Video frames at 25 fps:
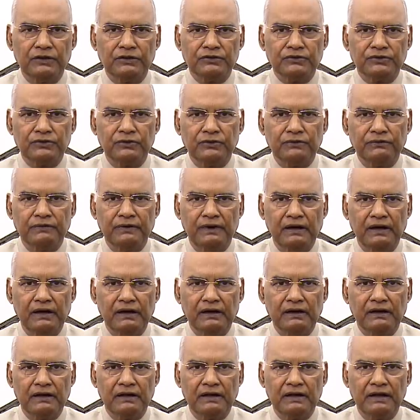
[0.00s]
So
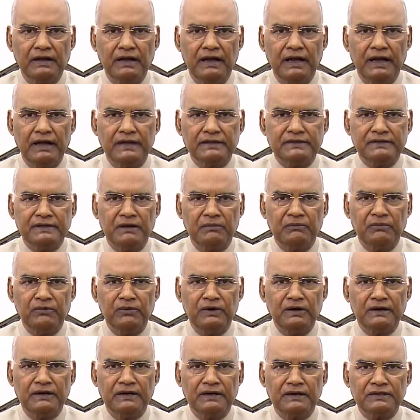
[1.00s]
far as
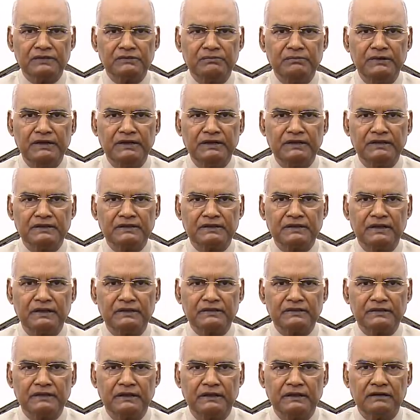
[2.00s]
Jammu and Kashmir is
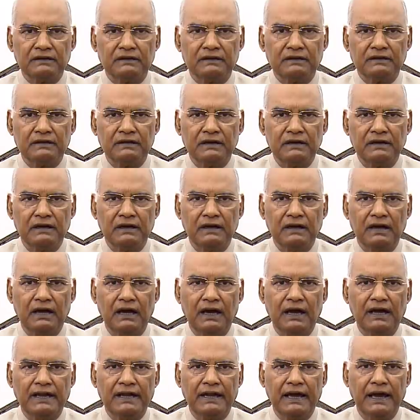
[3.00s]
concerned,
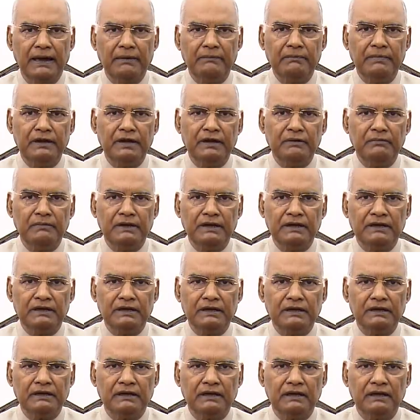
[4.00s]
I have been
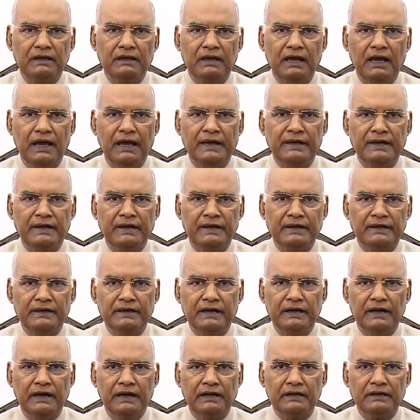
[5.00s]
meeting and
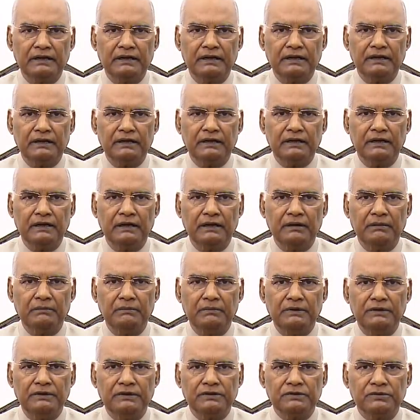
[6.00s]
interacting
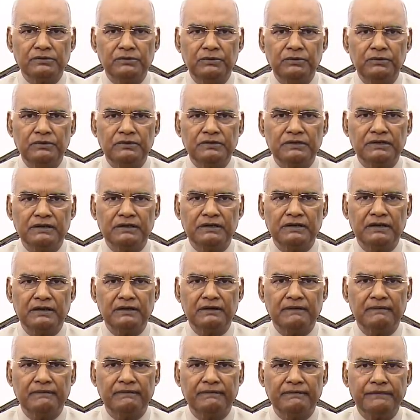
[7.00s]
with the school
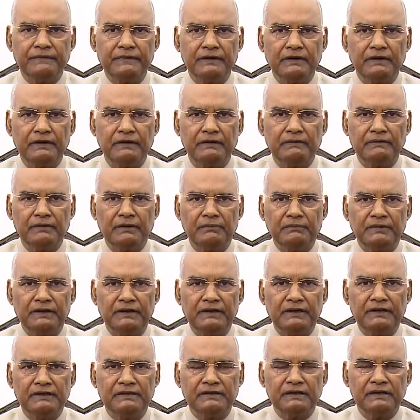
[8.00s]
children from the
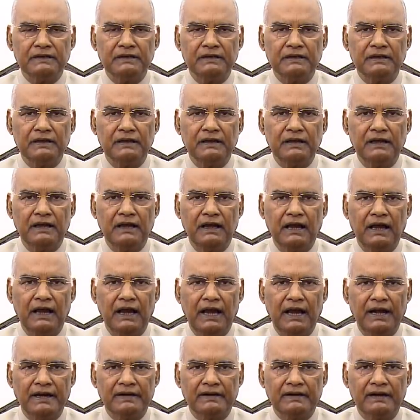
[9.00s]
region
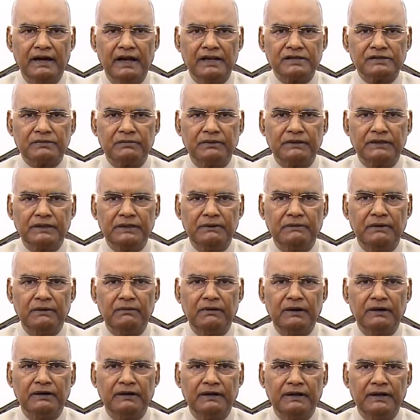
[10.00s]
at Rashtrapati
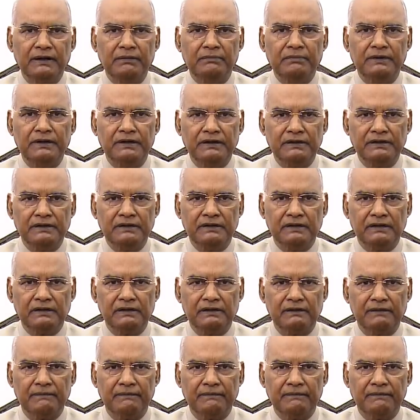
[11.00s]
Bhavan every year.